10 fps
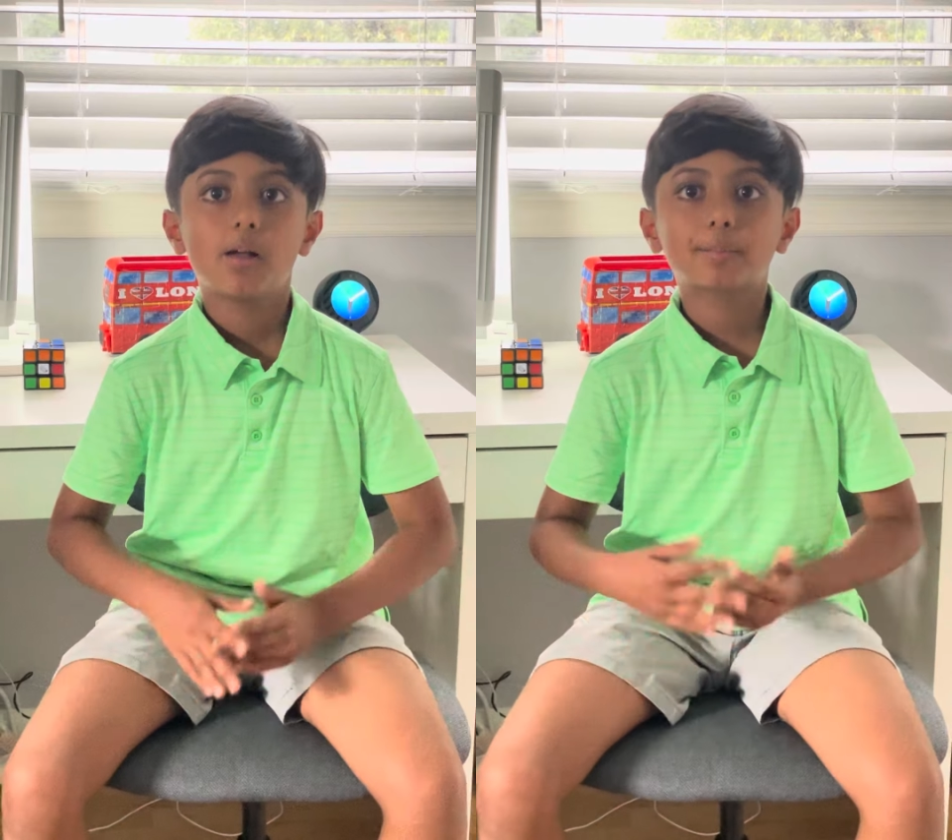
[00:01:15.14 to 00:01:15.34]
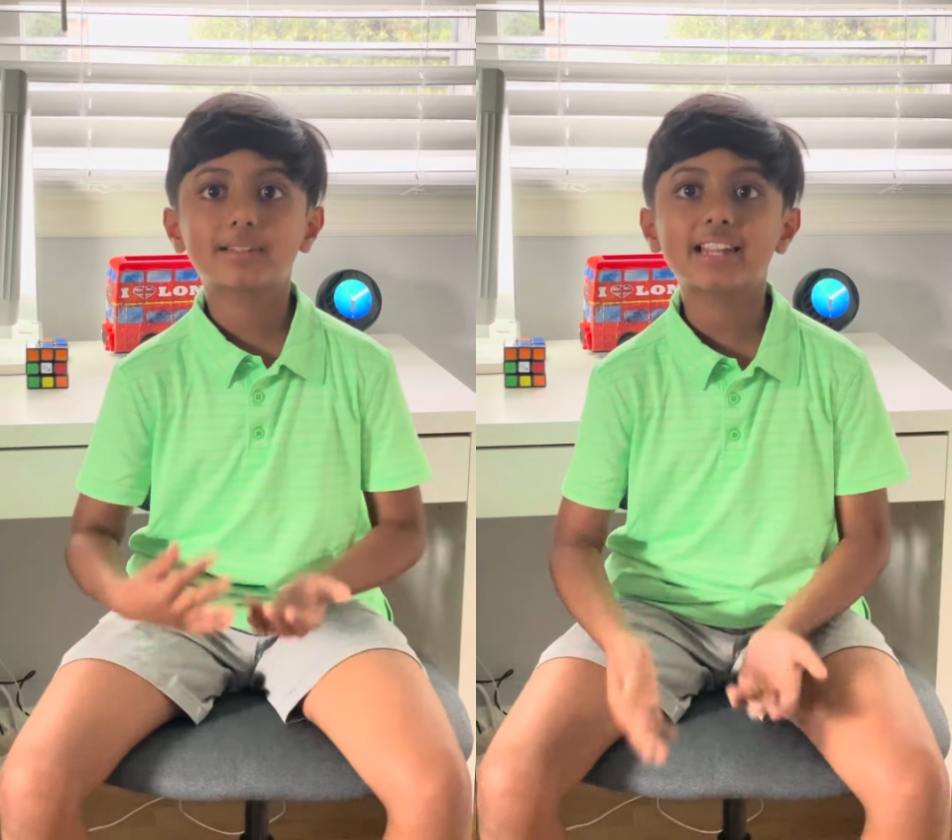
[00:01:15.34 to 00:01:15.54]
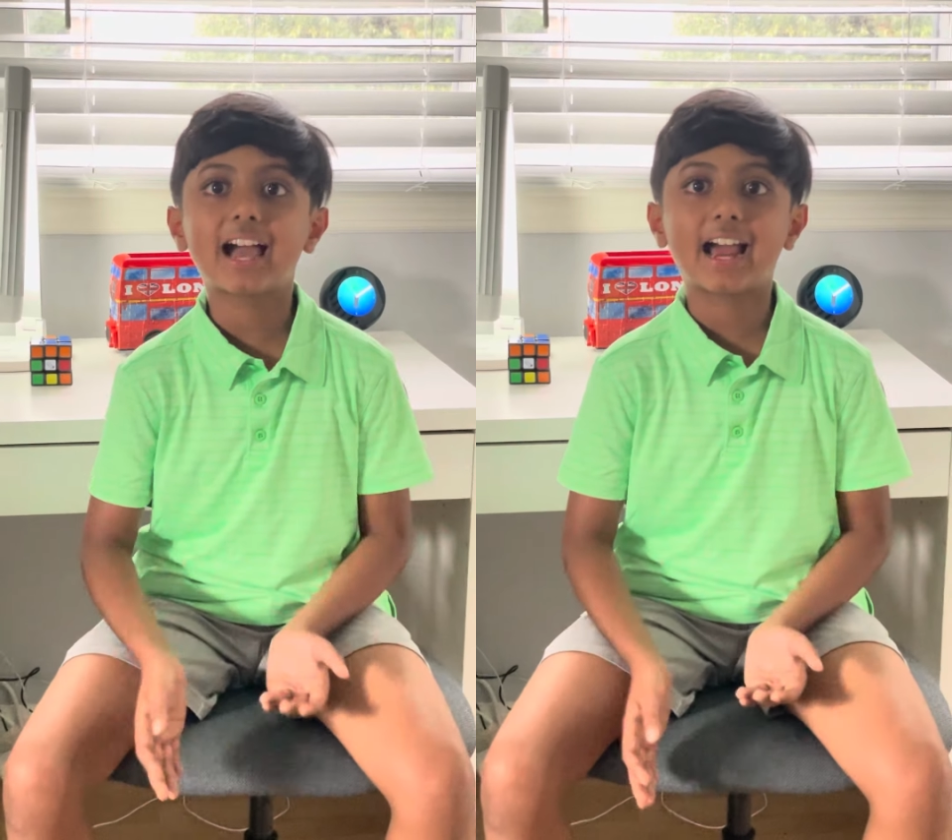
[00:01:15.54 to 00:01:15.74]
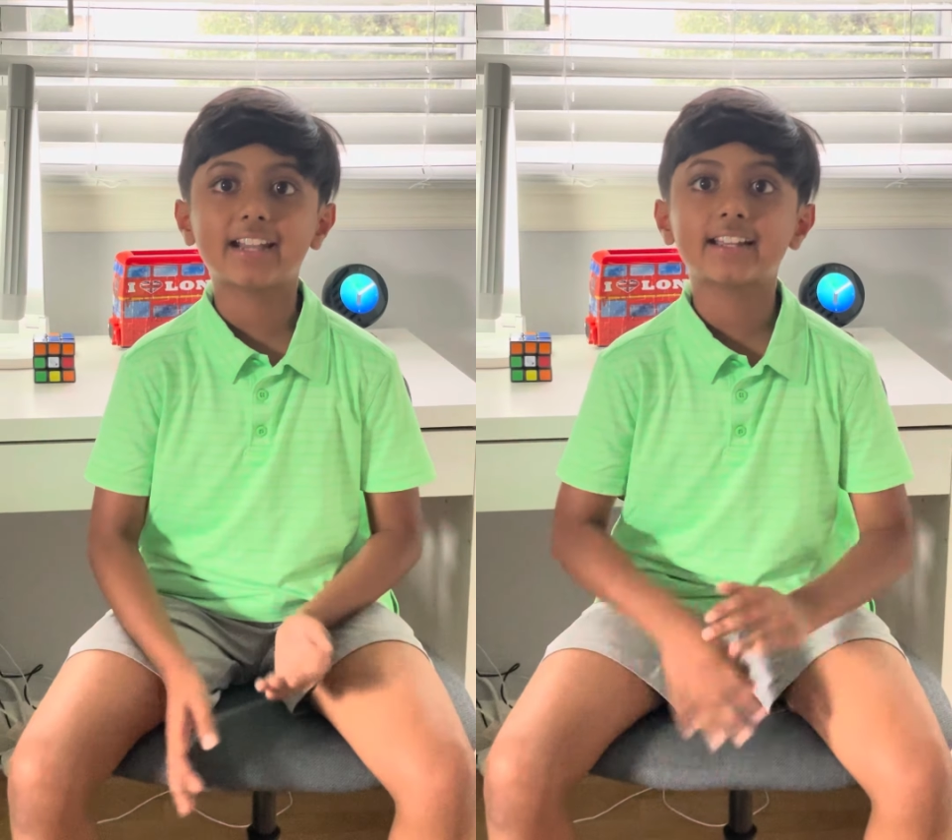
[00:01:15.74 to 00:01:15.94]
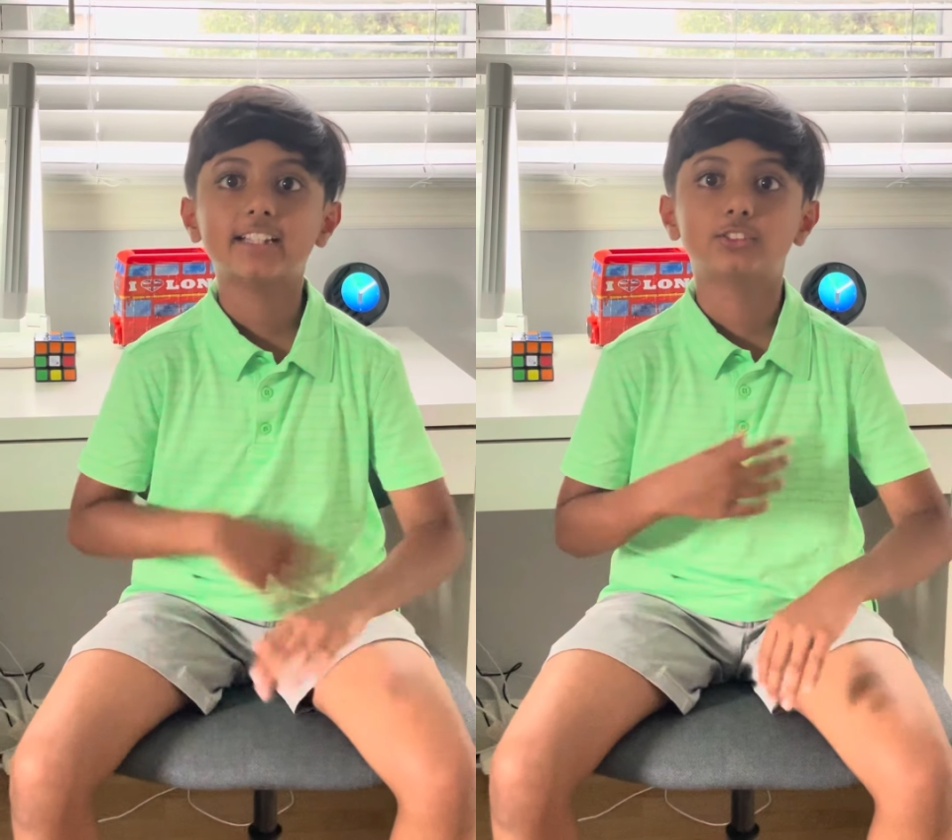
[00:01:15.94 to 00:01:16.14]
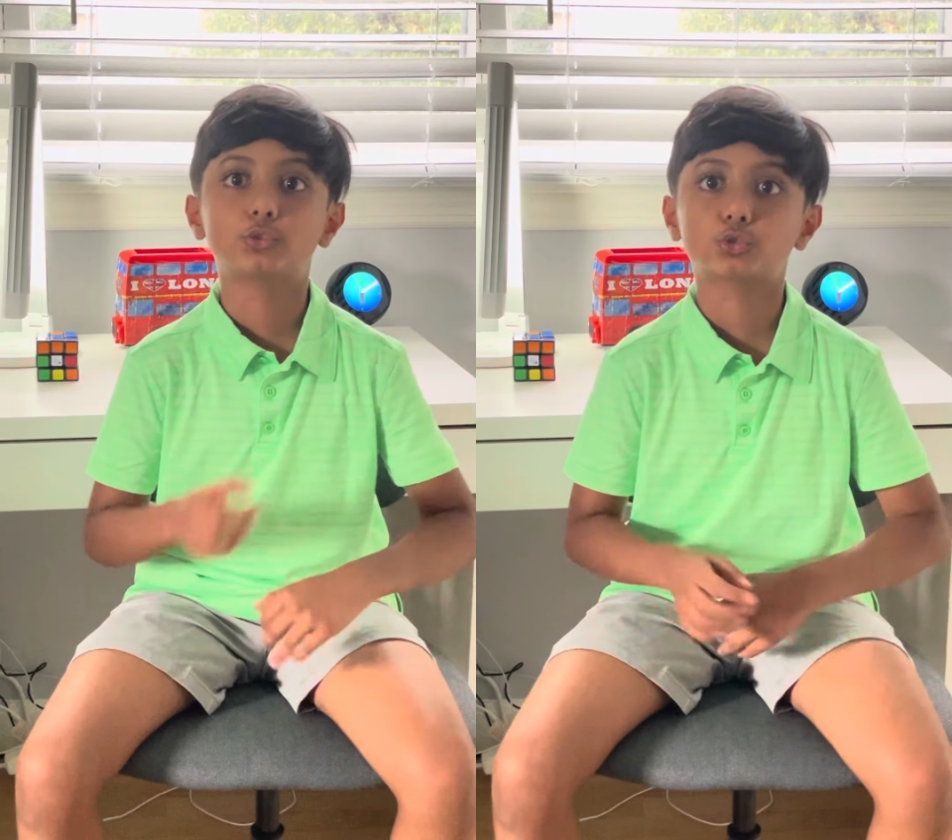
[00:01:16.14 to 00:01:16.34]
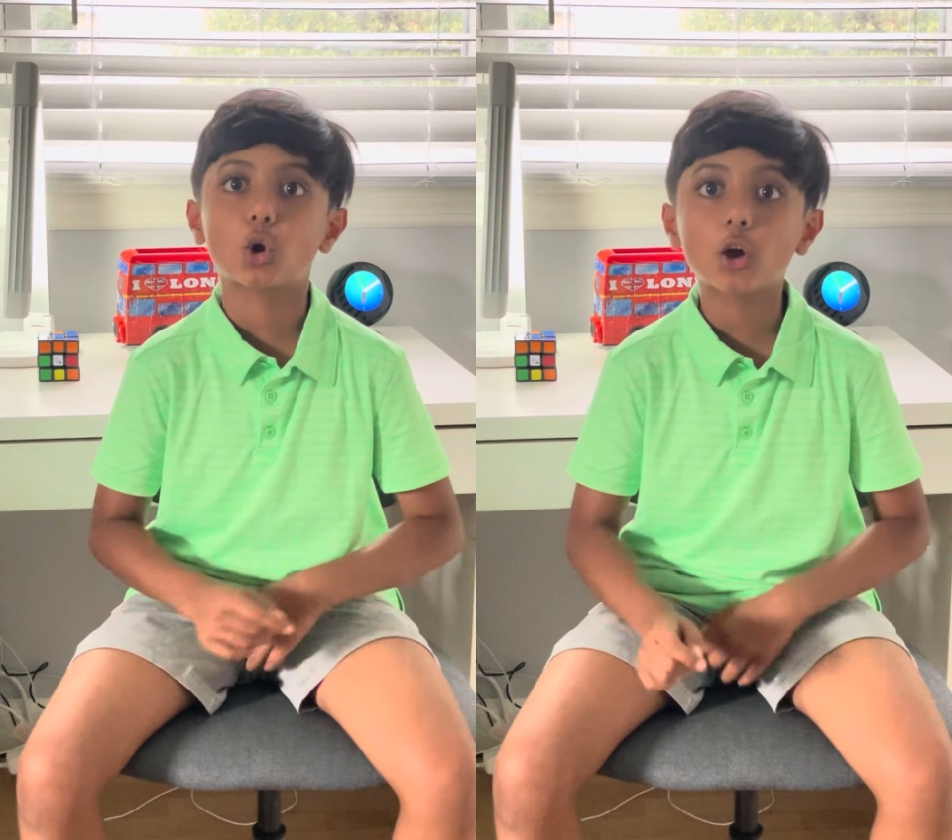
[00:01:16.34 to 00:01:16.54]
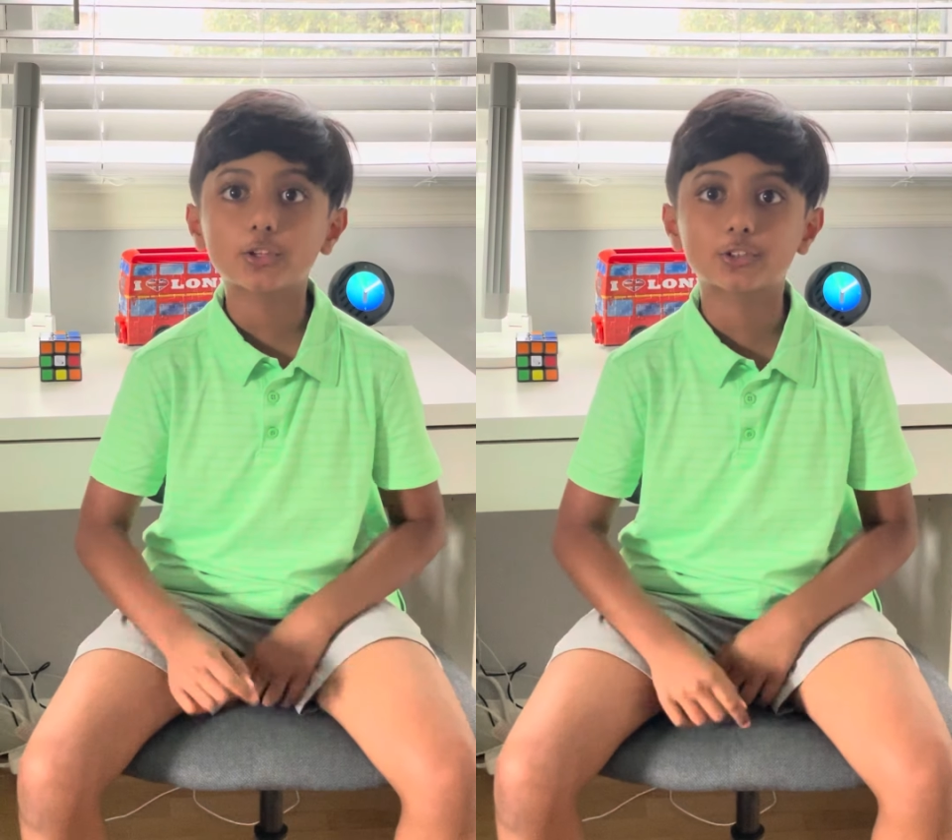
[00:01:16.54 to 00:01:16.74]
Plan is
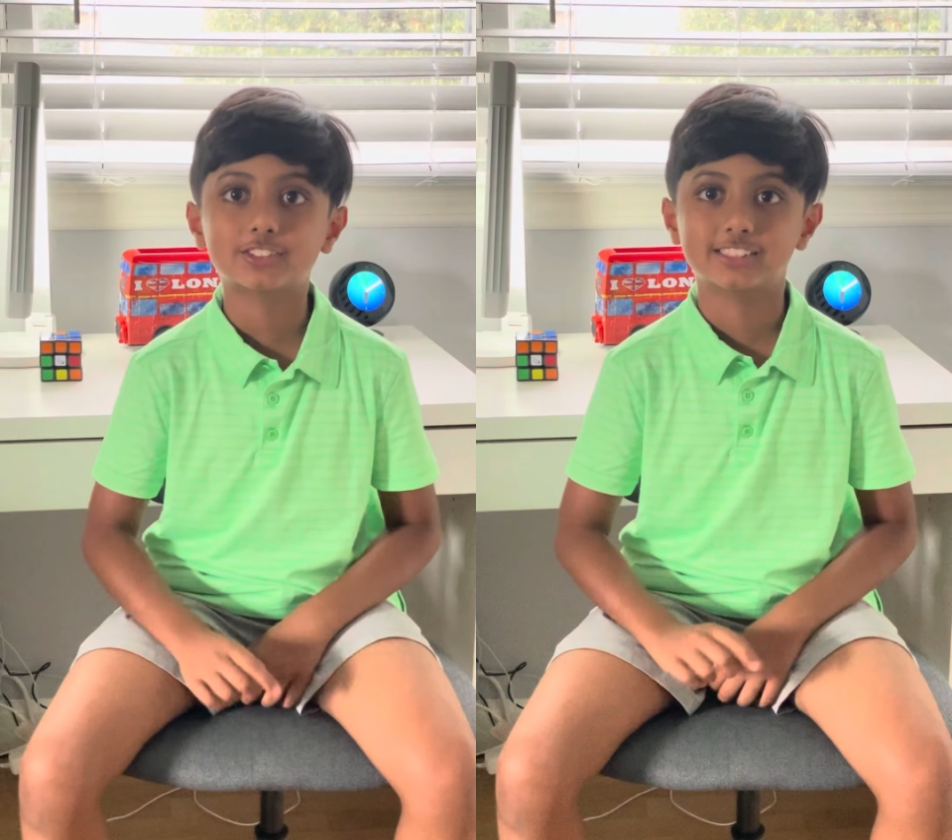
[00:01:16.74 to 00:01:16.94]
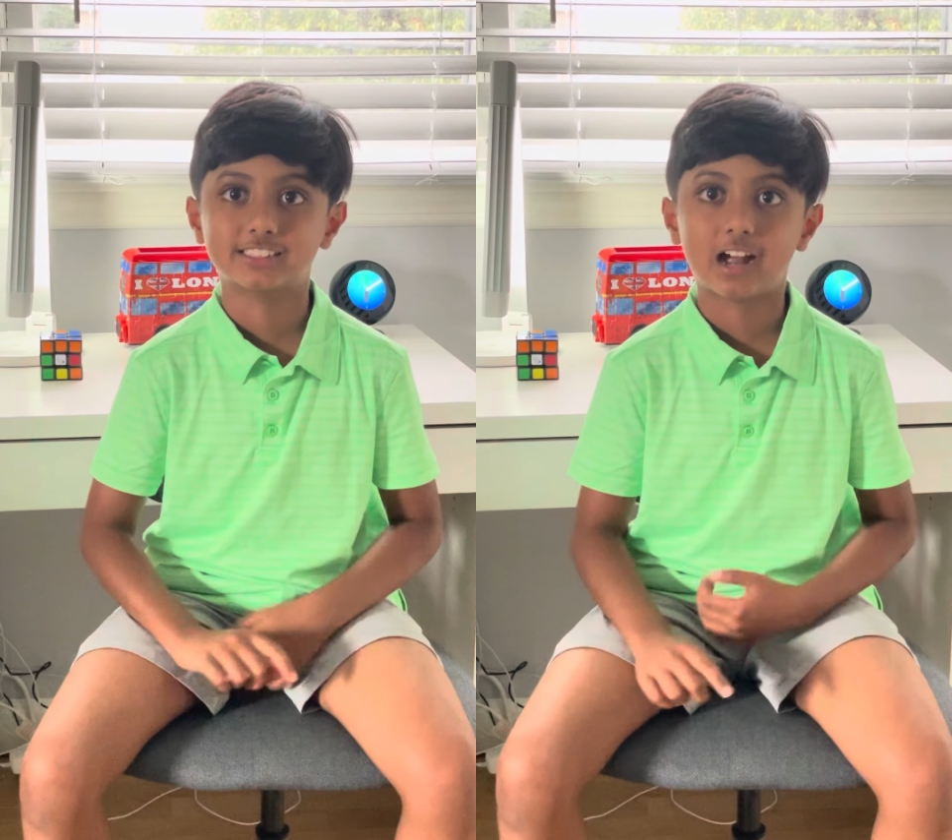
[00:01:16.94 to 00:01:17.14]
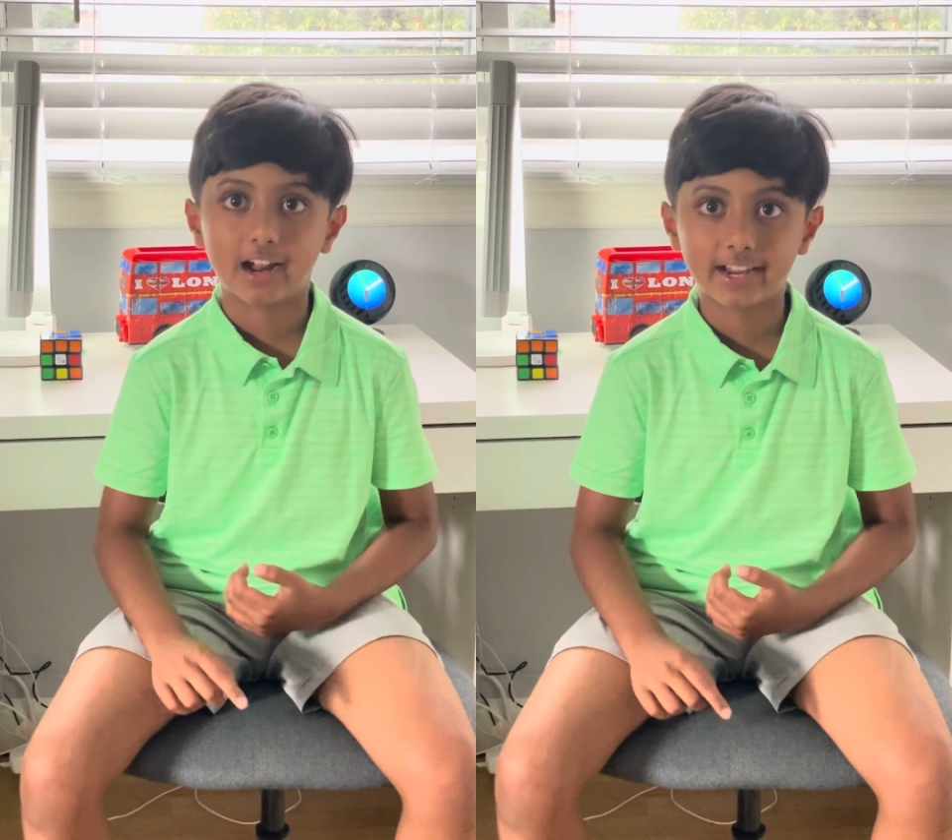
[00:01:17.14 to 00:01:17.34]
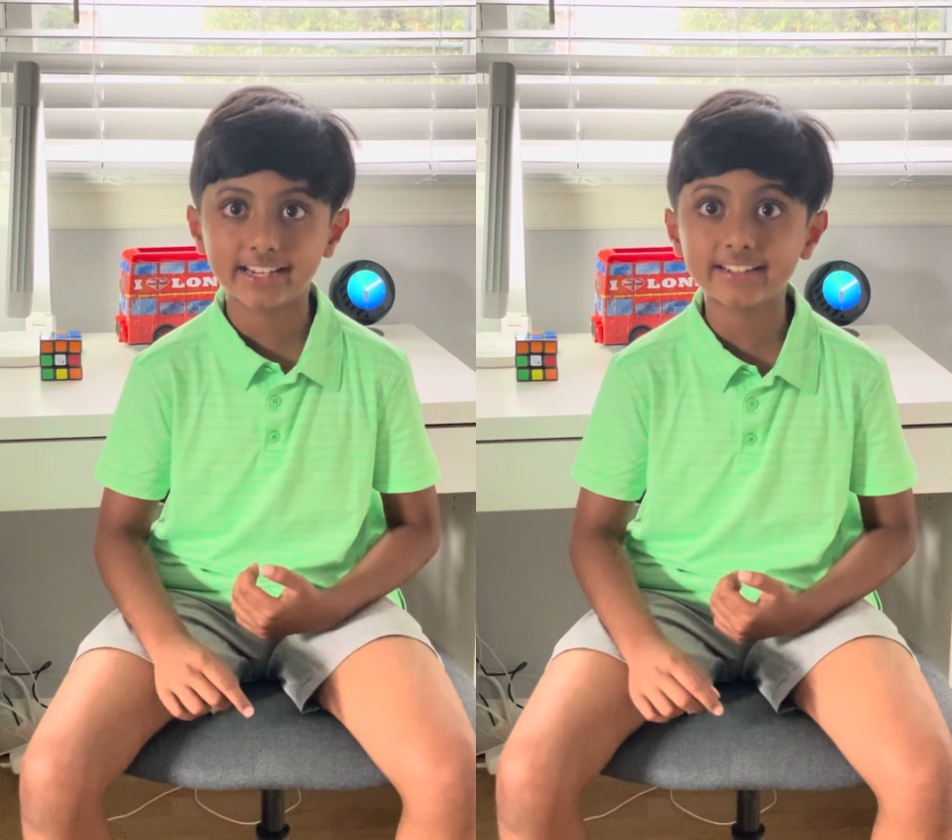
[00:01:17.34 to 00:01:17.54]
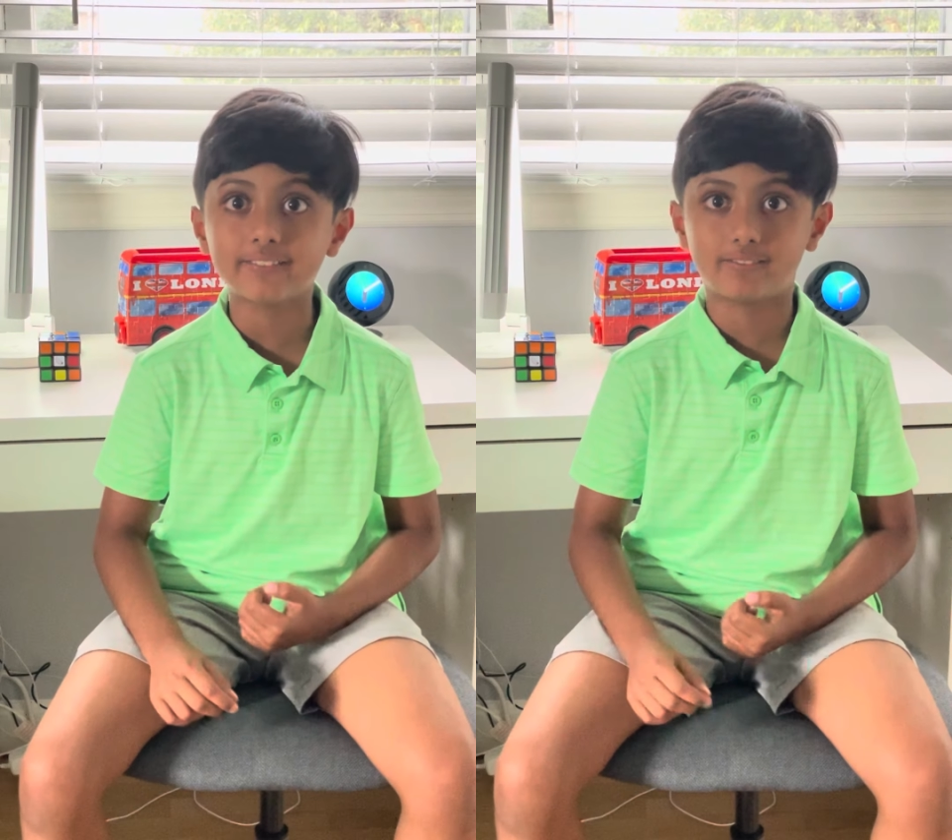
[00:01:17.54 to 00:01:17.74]
draw your design